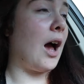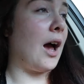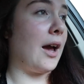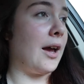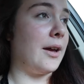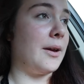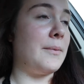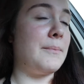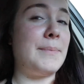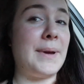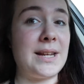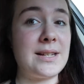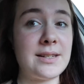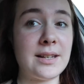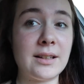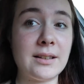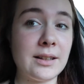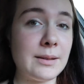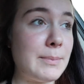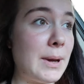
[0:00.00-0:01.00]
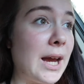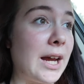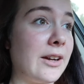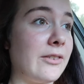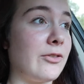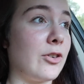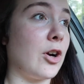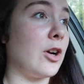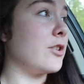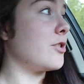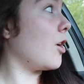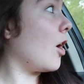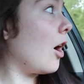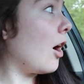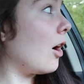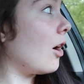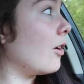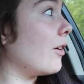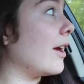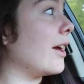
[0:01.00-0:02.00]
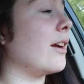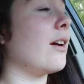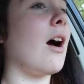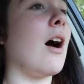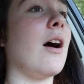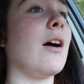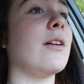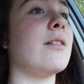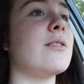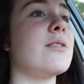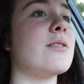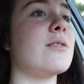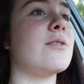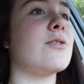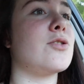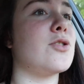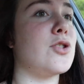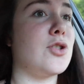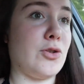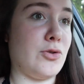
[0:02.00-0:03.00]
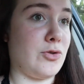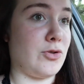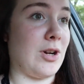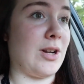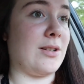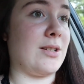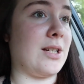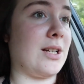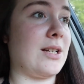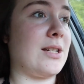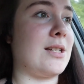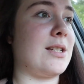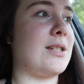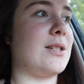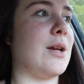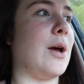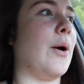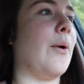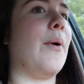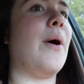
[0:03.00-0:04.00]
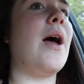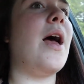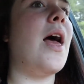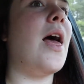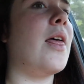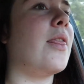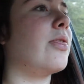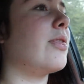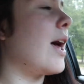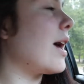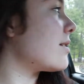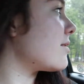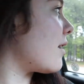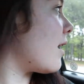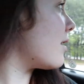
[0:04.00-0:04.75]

I basically paid for a tall and got two Trentas. So that's